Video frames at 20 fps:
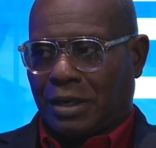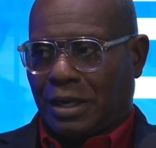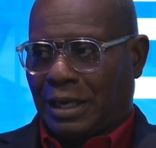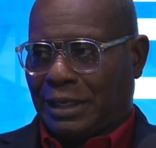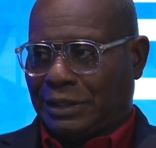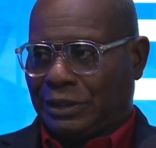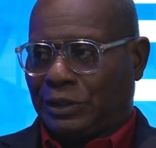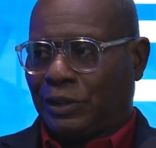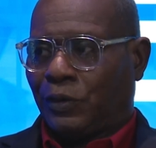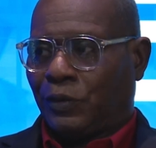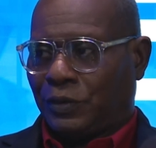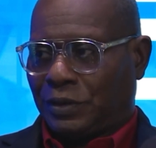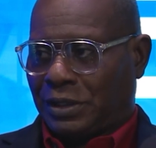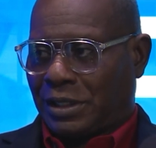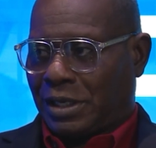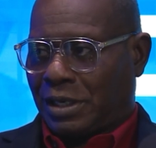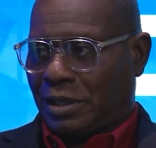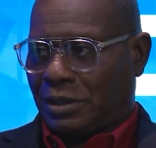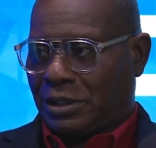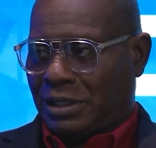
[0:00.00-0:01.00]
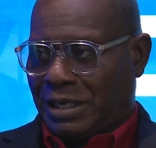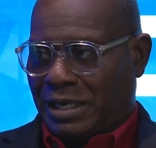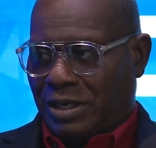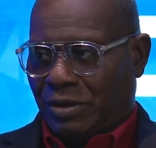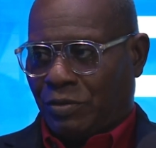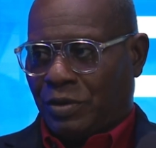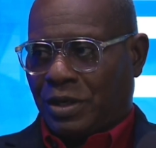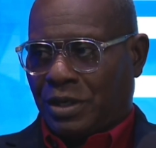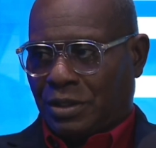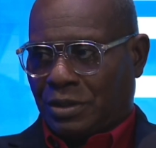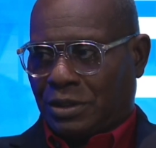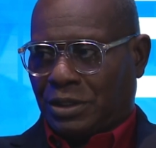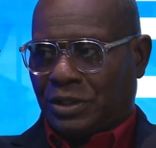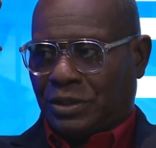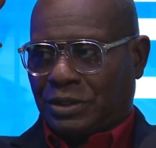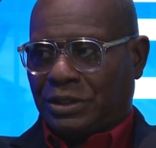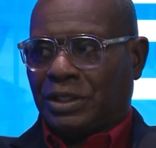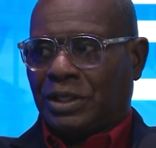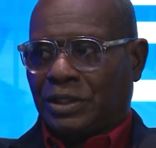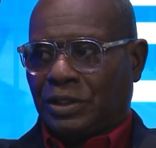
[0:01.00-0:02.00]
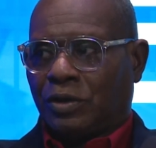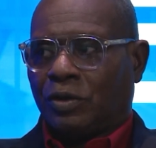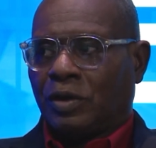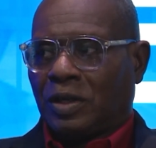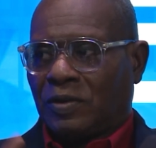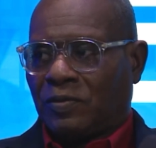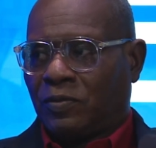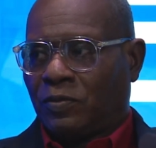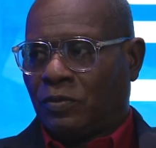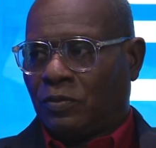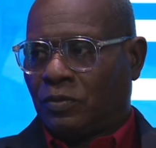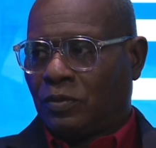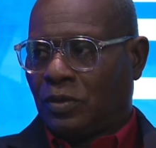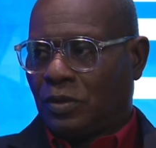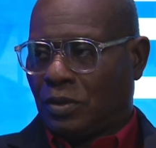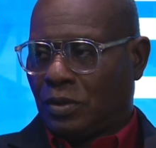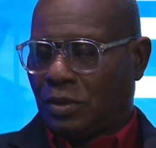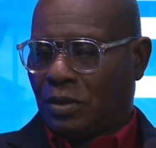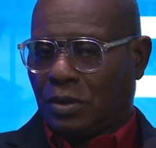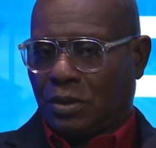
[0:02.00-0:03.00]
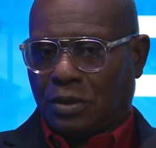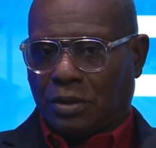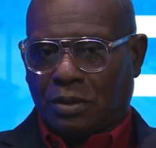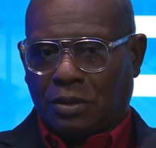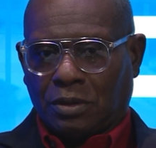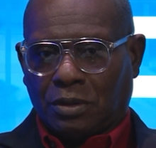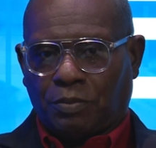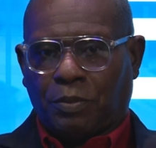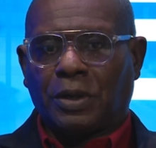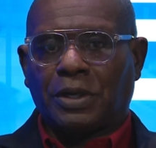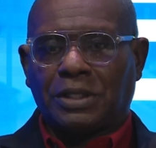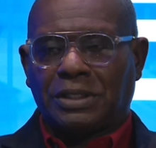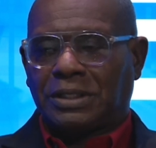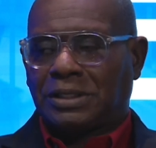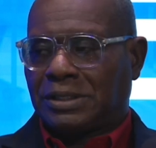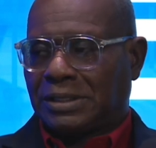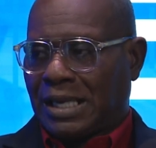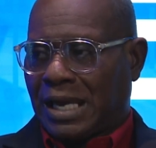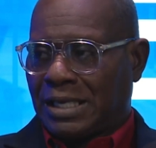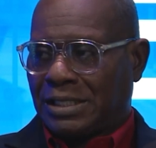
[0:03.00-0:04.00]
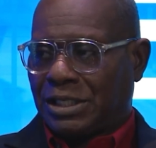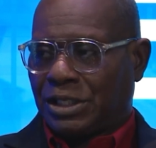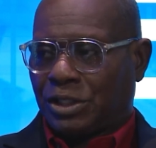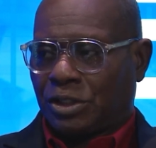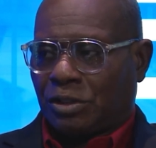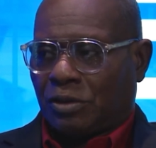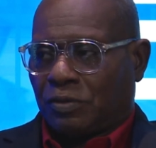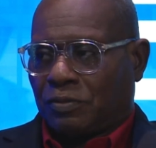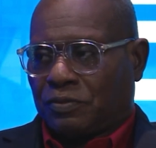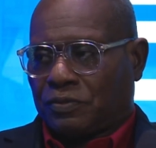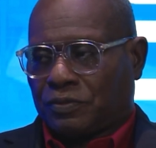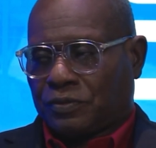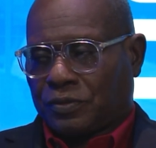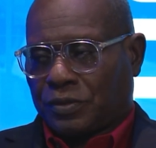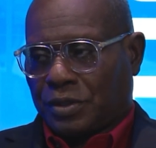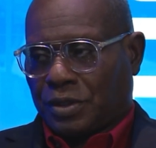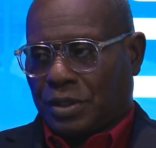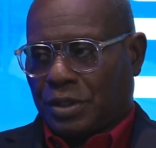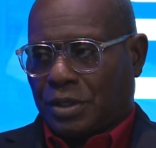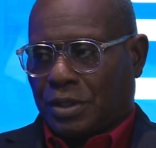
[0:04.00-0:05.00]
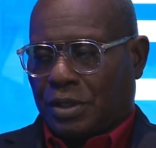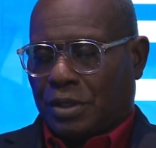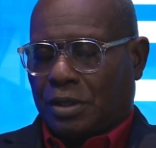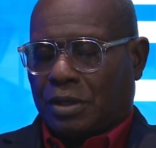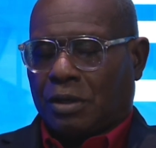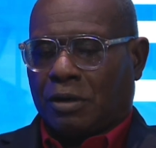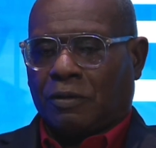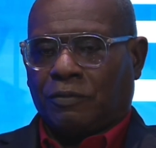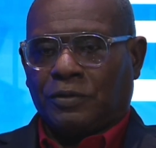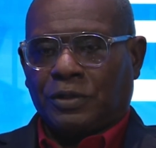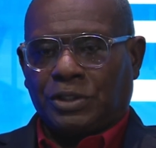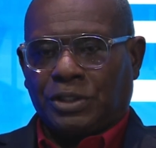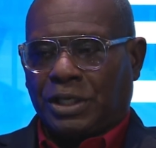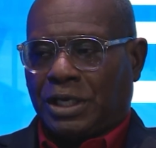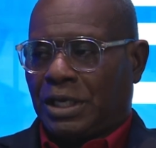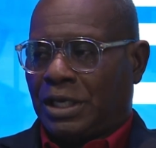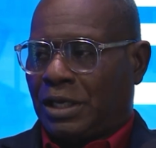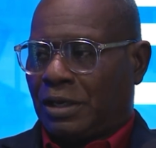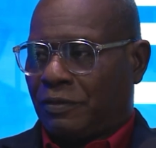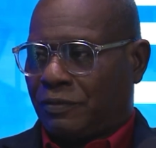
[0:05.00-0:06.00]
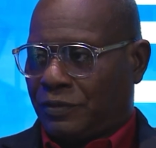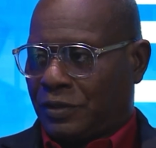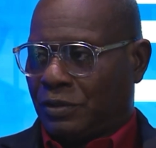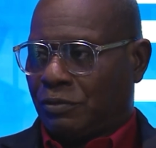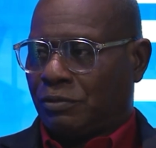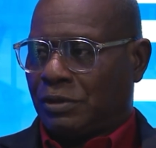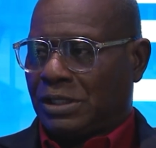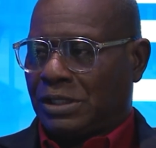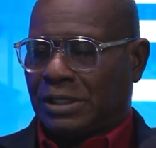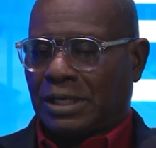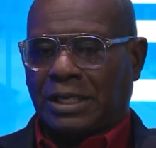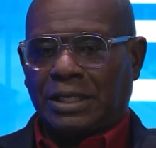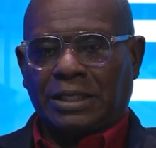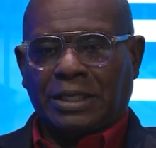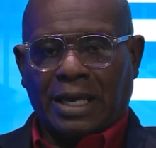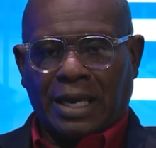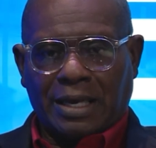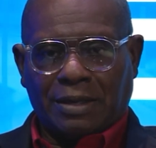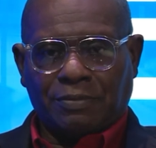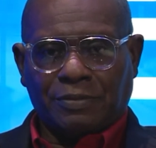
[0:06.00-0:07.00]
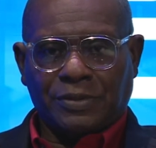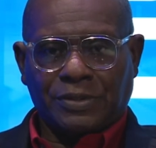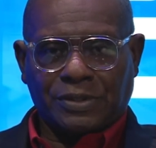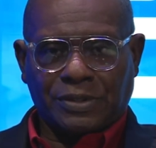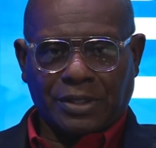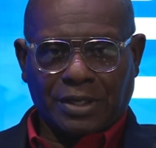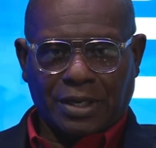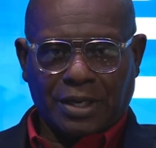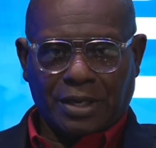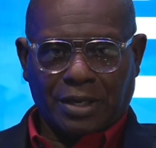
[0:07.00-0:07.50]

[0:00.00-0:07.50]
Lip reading: I doubt they're anywhere near there now, given the politicization of the JDF in recent times,